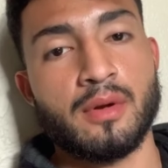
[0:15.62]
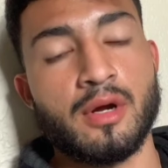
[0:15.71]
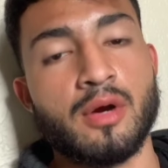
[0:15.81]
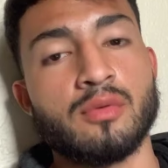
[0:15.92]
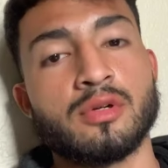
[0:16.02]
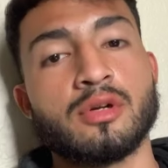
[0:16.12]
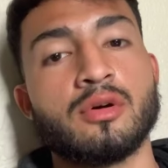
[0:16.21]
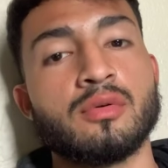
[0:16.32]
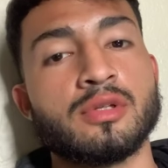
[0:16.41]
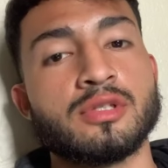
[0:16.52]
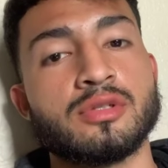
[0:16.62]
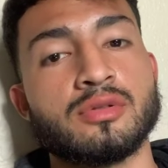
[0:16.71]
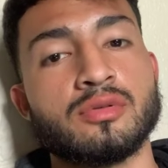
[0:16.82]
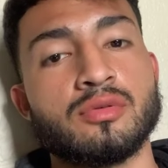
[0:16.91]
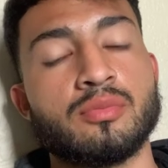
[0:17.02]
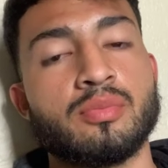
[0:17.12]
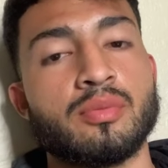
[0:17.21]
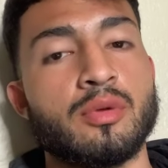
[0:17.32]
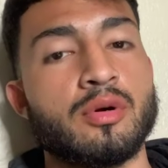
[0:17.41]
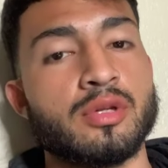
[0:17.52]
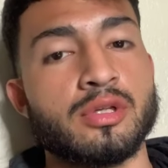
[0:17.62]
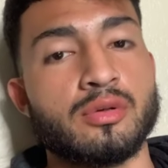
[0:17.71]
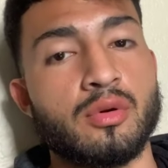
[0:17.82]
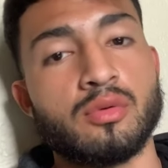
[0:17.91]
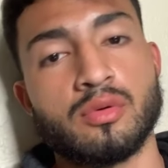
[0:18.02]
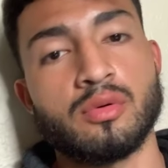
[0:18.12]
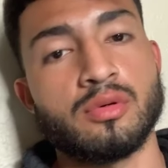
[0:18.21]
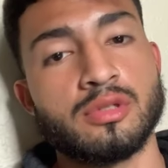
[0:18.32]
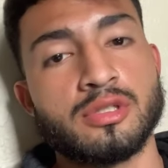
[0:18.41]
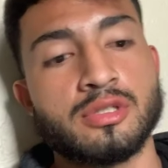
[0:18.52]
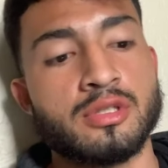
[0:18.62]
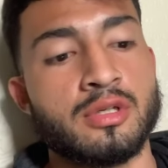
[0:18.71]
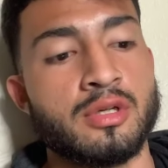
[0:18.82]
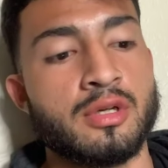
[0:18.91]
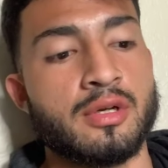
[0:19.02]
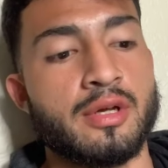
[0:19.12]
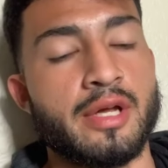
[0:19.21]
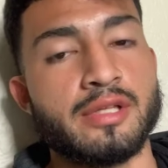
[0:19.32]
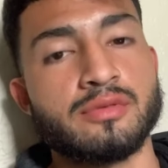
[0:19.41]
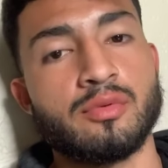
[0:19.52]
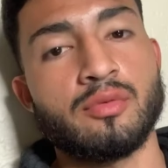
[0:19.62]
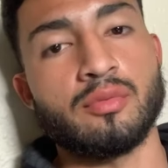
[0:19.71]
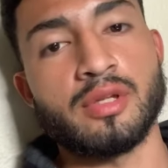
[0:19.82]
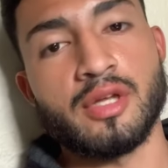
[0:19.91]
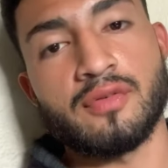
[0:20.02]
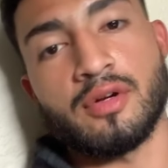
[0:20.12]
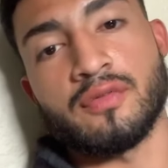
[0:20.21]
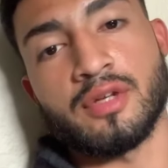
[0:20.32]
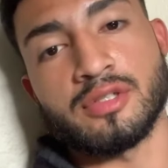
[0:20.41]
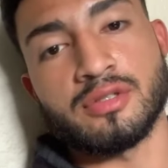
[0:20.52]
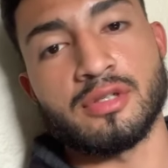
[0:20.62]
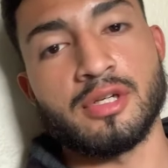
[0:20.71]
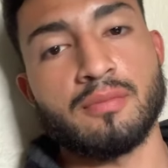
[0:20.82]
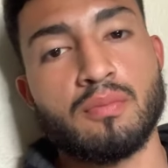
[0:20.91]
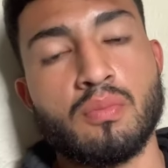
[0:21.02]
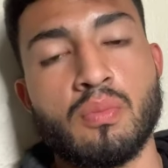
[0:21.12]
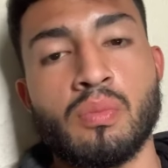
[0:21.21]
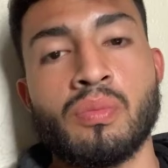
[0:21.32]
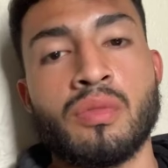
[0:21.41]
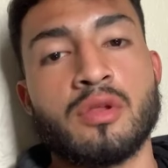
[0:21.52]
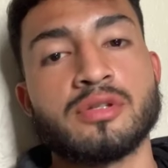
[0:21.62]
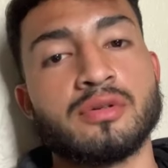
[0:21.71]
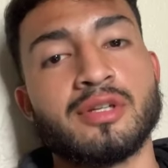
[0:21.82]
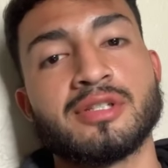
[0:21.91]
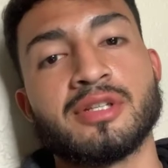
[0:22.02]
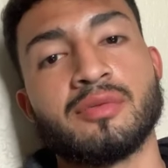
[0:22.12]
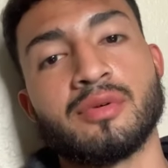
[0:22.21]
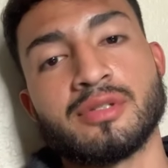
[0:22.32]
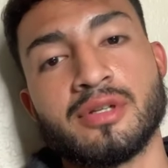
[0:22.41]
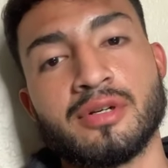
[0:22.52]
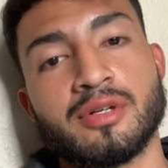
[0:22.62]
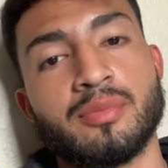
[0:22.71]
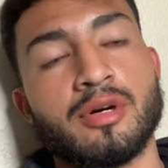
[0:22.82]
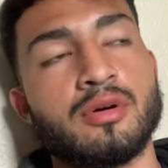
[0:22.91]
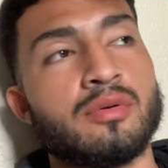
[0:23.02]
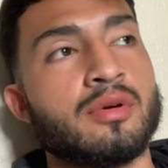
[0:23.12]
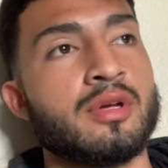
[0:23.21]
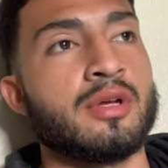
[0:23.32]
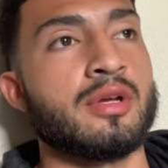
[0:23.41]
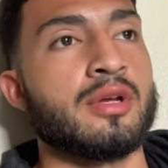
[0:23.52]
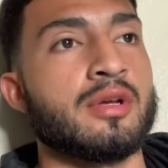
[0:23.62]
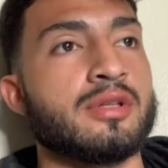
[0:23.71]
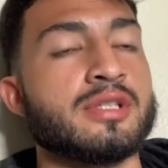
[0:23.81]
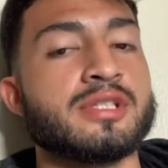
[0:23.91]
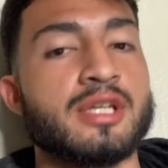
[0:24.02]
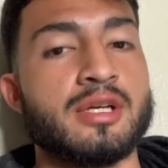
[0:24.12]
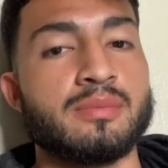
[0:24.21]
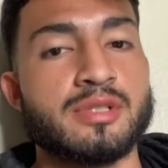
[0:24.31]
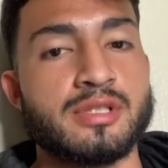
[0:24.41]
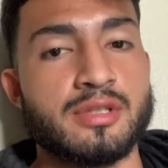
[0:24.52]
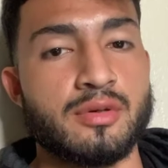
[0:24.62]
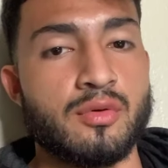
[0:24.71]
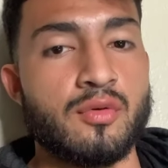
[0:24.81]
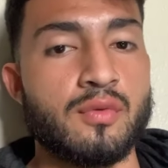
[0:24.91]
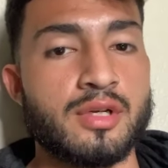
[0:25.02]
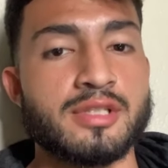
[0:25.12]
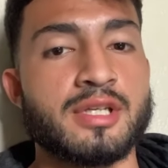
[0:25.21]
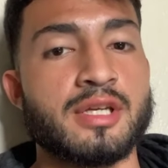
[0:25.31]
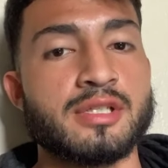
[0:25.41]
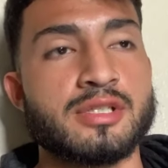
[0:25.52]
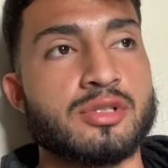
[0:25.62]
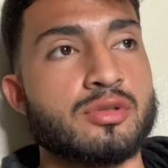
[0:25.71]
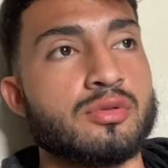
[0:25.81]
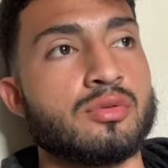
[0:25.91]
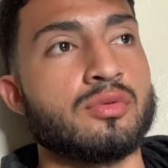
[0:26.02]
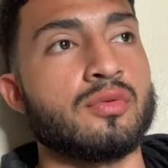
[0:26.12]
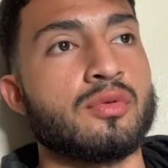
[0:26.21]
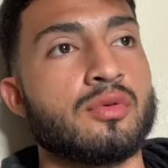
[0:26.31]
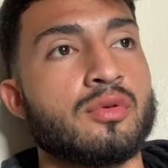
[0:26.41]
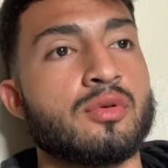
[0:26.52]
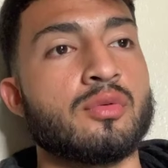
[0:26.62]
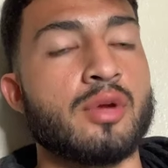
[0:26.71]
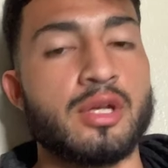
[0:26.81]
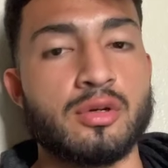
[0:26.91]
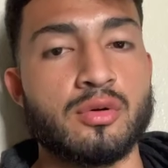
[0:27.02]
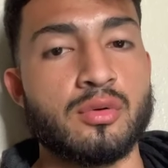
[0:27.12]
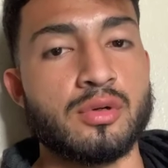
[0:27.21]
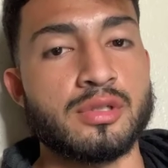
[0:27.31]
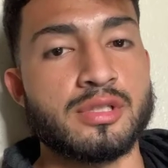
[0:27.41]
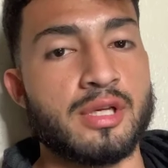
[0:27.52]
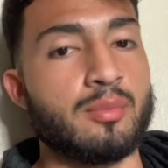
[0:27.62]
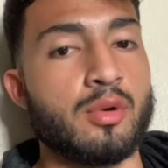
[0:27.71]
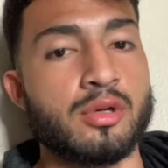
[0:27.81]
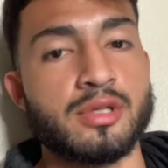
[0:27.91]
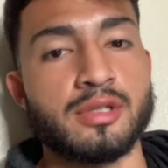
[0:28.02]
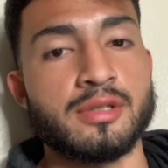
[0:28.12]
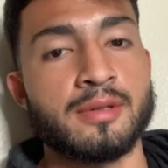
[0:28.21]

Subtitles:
I want to go into promoting your own course as what we left off yesterday. So, yesterday we were talking about the steps of what it takes to create your course and market it.